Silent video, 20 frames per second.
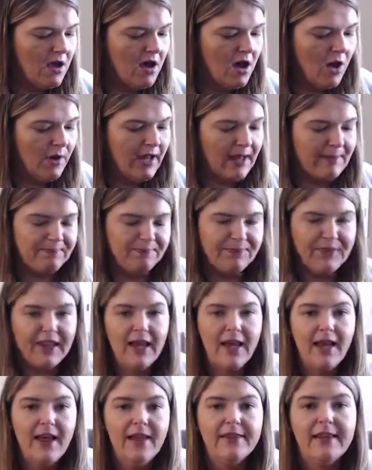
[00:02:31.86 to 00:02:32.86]
Okay,
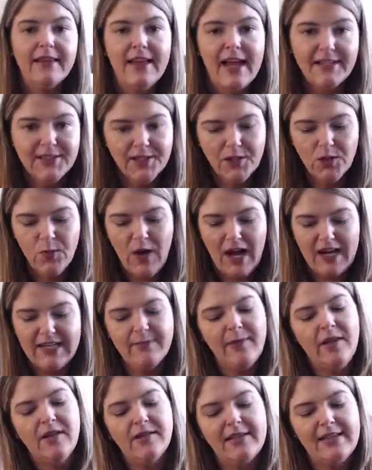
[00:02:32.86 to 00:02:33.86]
the last two wax
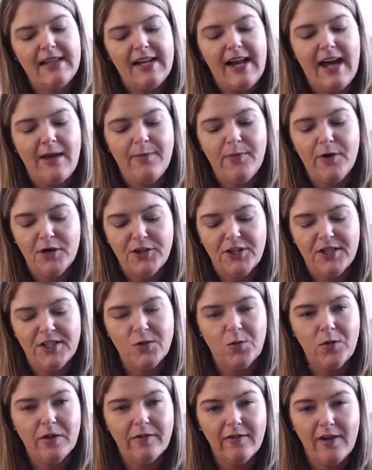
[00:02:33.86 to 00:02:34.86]
melts that I
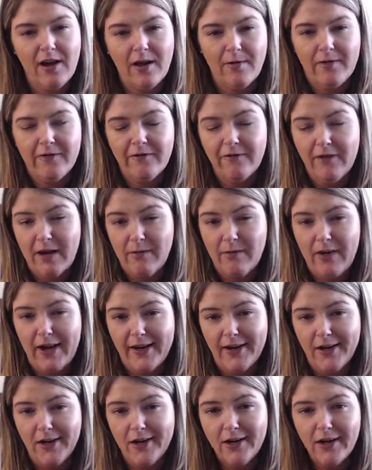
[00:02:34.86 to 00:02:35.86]
purchased were from Fred
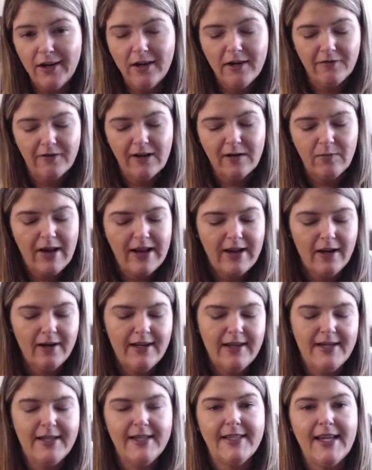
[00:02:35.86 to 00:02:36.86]
Meyer. Fred Meyer
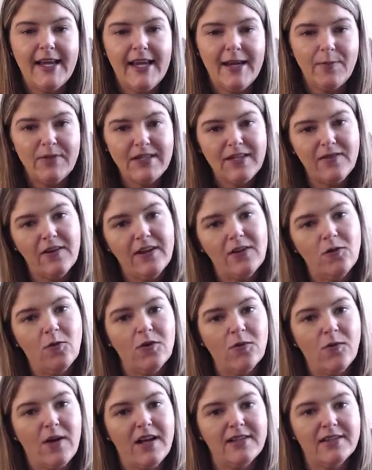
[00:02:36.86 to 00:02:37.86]
is a Pacific
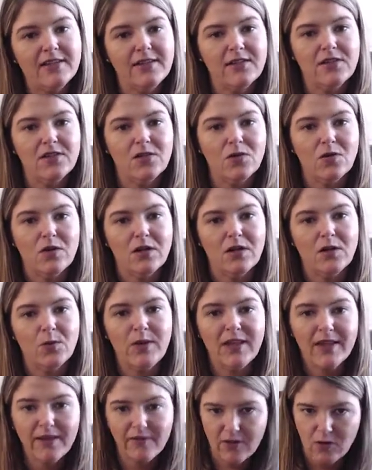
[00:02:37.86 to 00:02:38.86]
Northwest store.
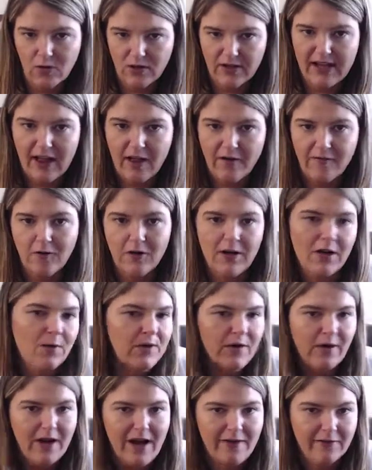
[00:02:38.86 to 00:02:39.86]
We live in Northern California. We
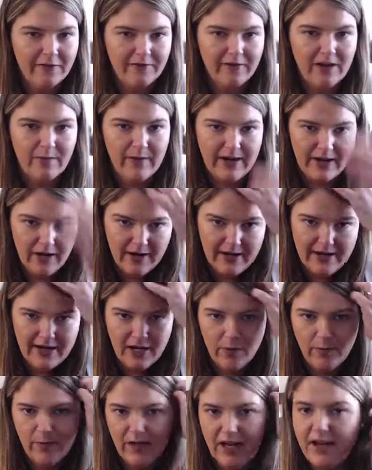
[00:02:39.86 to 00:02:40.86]
don't have a Fred Meyer
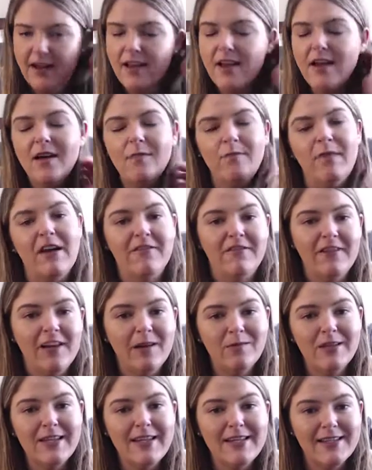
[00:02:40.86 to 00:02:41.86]
here, but my
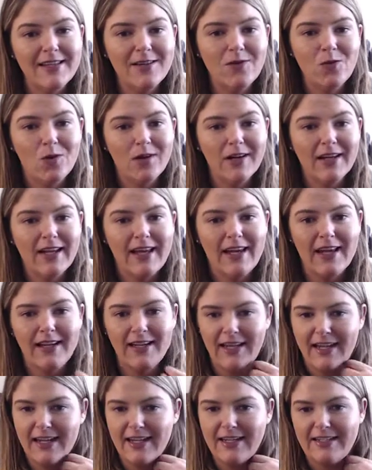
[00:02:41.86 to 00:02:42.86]
family is in
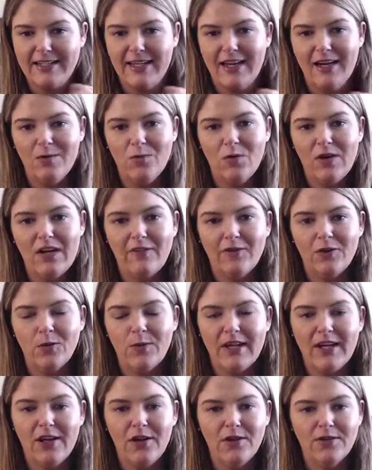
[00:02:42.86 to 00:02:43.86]
Oregon, and whenever we
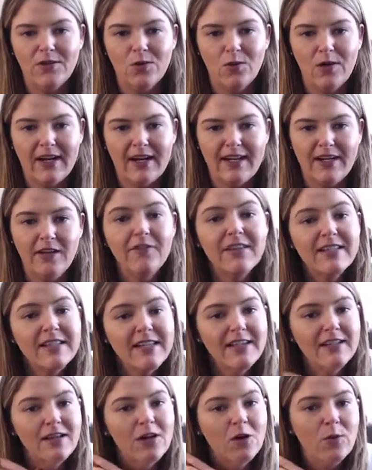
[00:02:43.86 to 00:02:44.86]
go to Oregon to
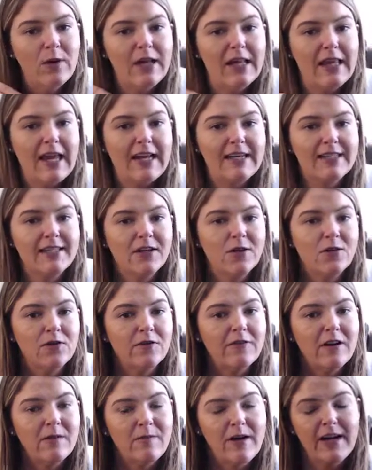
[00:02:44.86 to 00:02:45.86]
visit, we like to go to
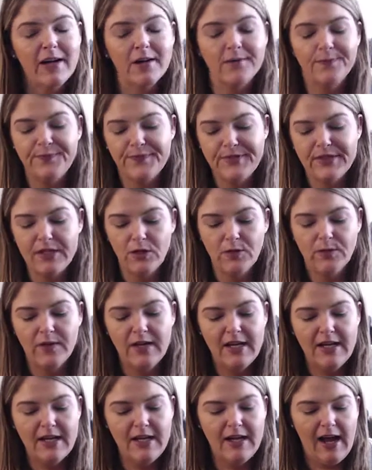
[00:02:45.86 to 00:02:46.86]
Fred Meyer. So
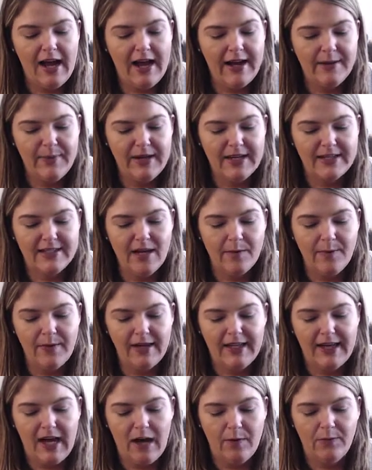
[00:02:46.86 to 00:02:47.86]
I picked up a
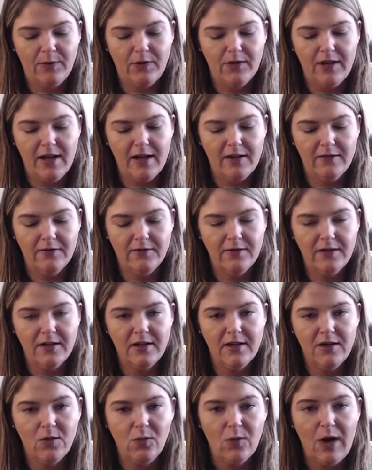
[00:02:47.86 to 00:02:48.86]
couple of
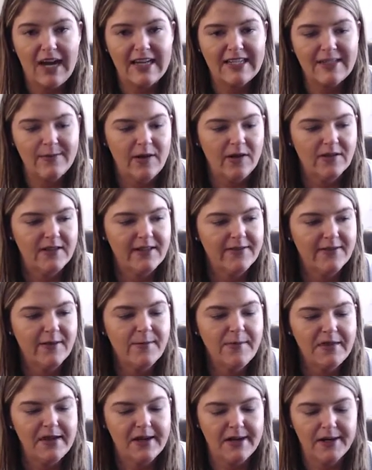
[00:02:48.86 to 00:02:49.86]
wax melts from
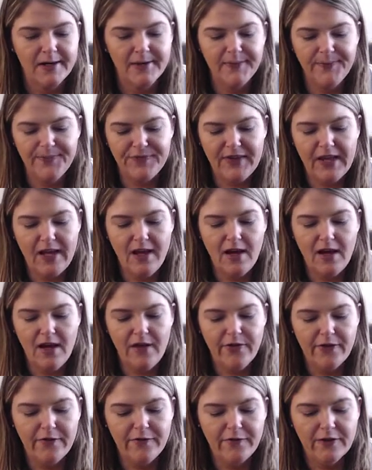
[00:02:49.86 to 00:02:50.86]
there.
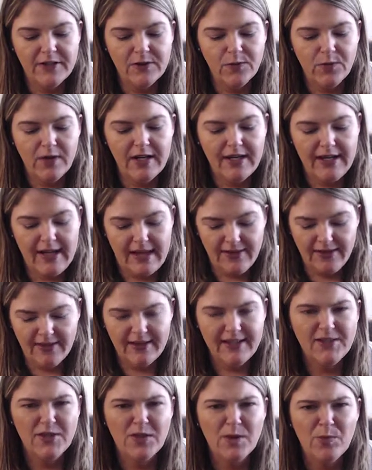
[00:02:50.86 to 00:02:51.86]
The first one, and
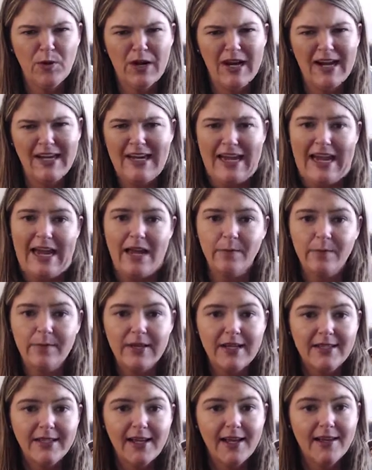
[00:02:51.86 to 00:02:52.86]
these are the brand Ambi
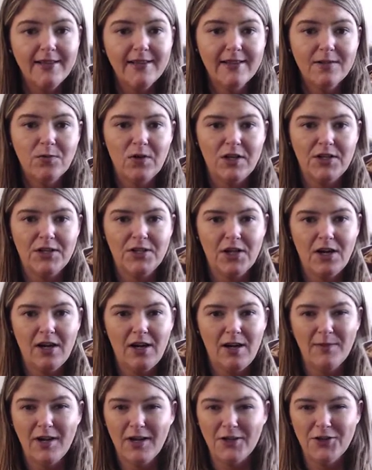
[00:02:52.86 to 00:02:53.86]
scents, which
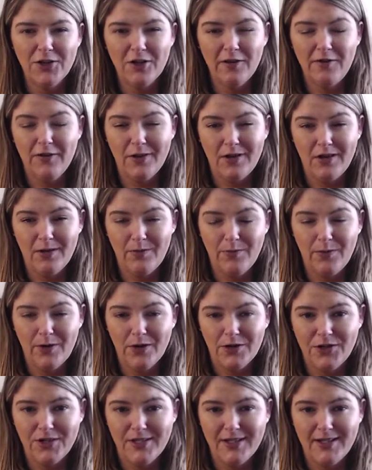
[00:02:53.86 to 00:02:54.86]
I'm not sure if you can
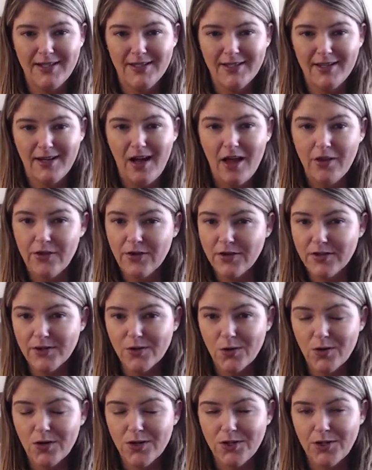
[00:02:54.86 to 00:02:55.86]
purchase these at other
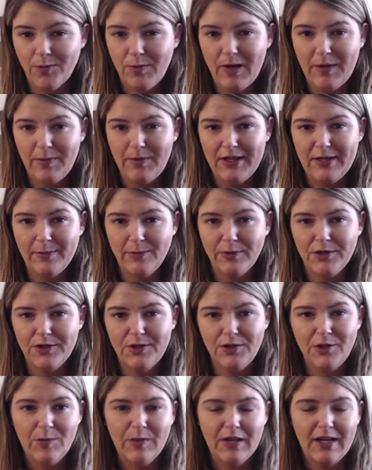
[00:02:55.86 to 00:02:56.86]
stores. You may be able
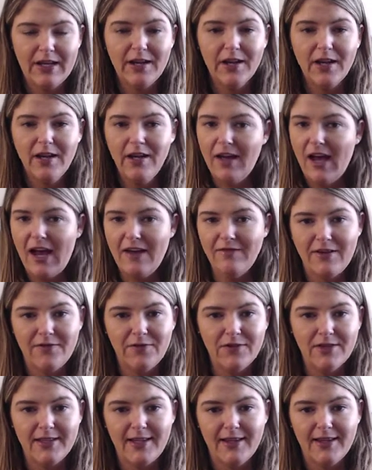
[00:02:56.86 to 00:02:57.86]
to, but I've never
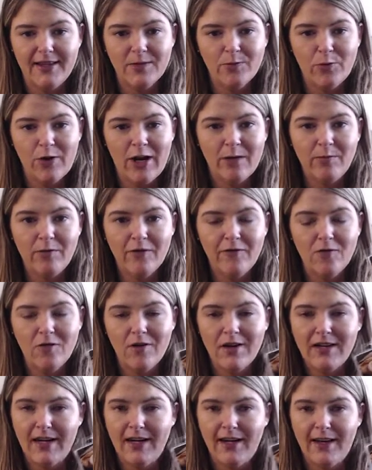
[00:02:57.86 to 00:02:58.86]
seen this brand before
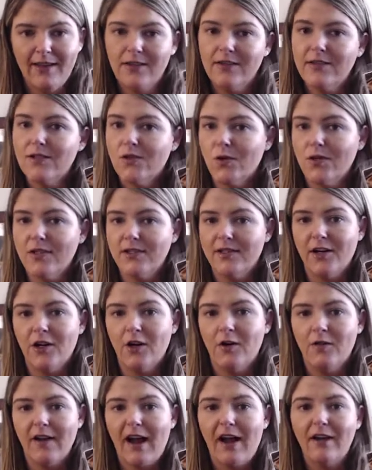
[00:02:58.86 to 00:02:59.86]
in any of the stores that
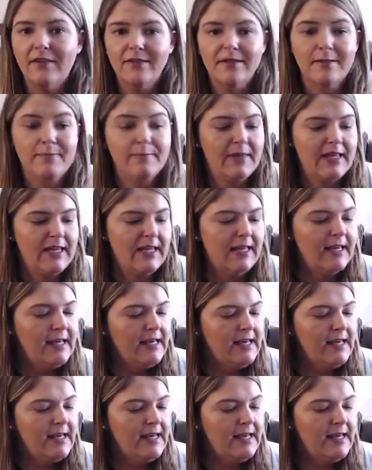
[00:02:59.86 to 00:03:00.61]
are around me.